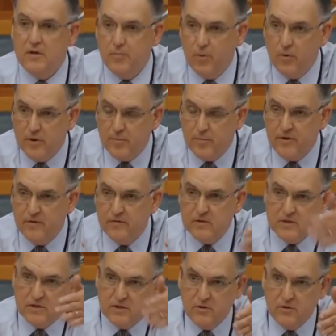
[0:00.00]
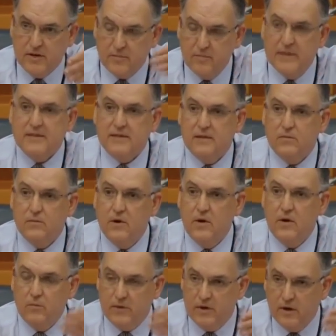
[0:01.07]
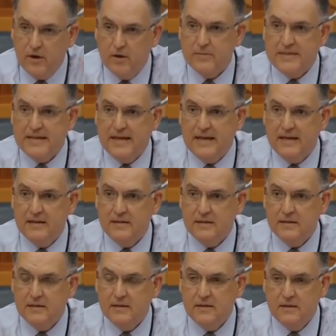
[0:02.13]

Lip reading: the board approvals that you admitted were not obtained.